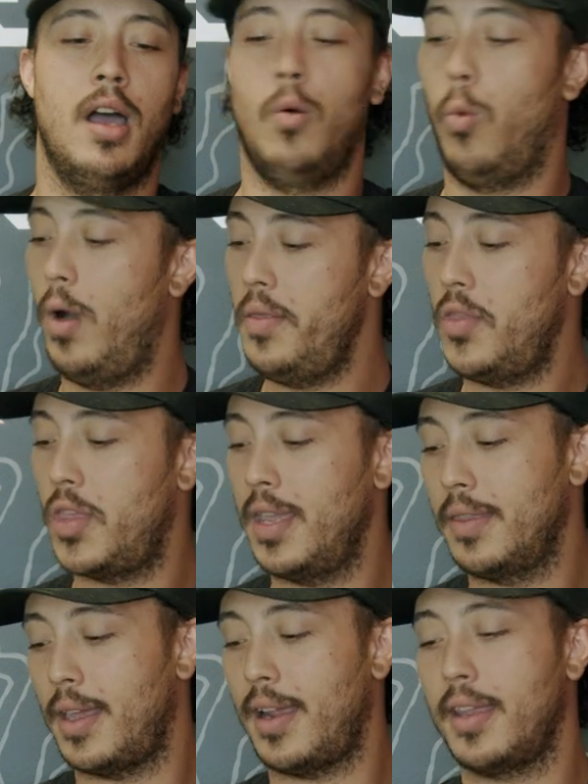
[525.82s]
One
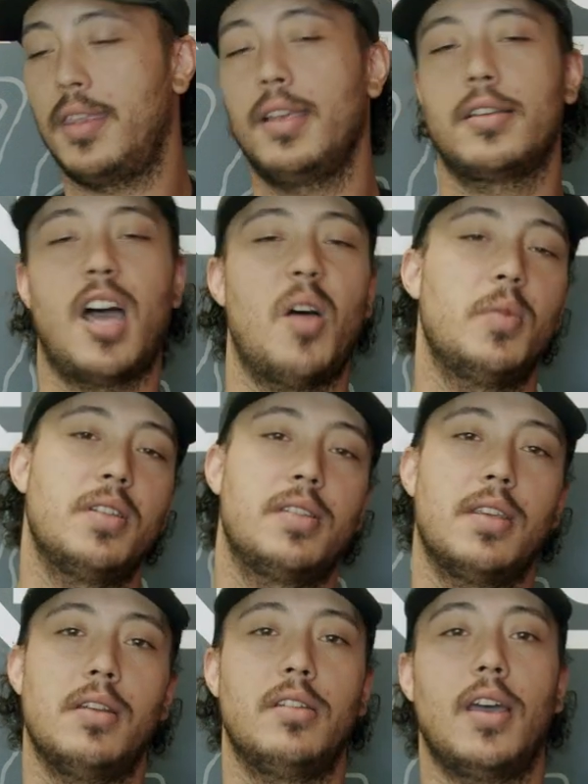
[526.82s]
thing that I think
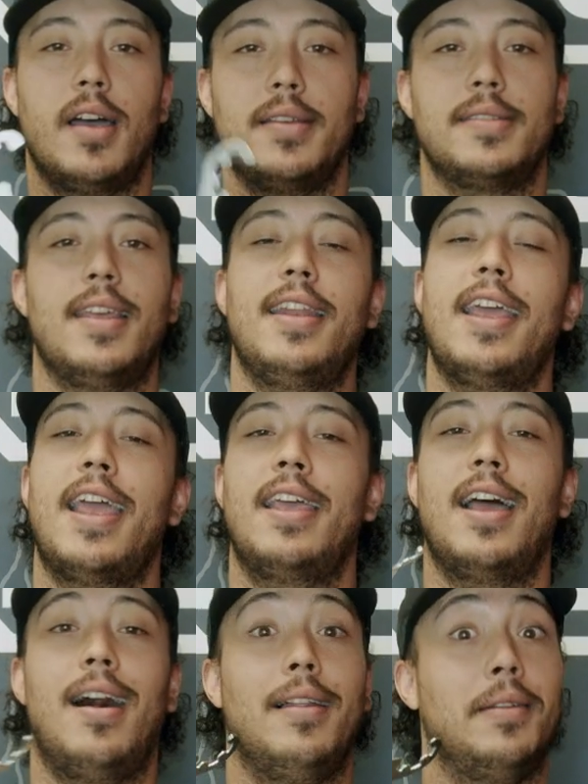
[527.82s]
Dobinson does that
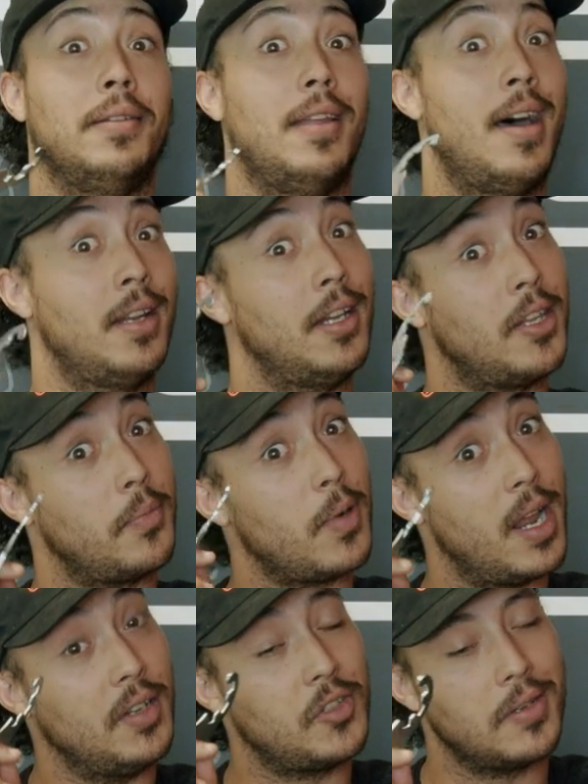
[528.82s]
a lot of other
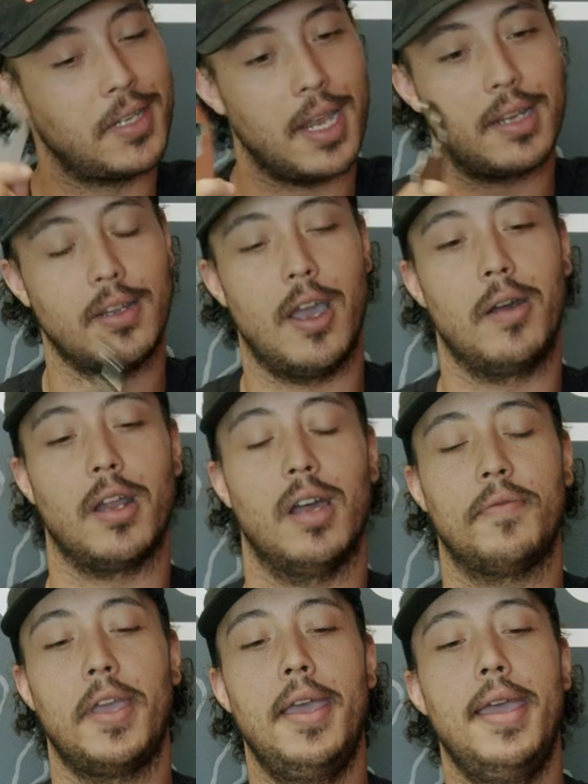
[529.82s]
brands should take note
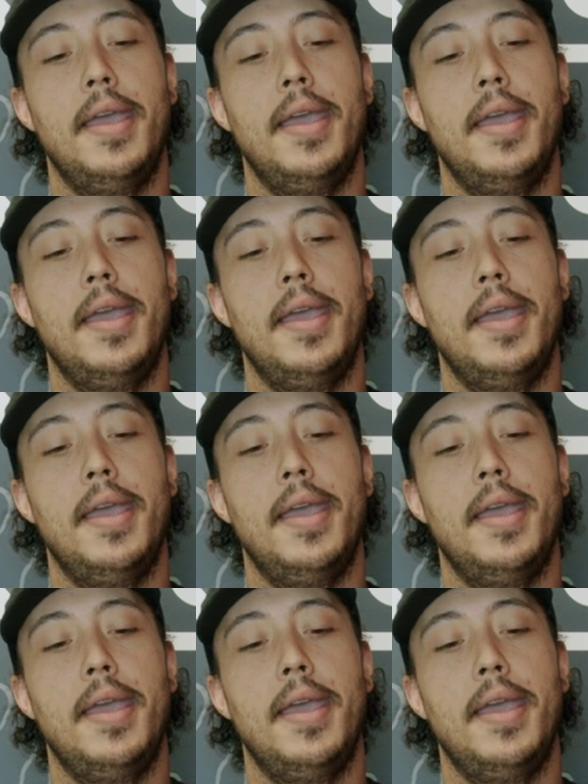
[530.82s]
of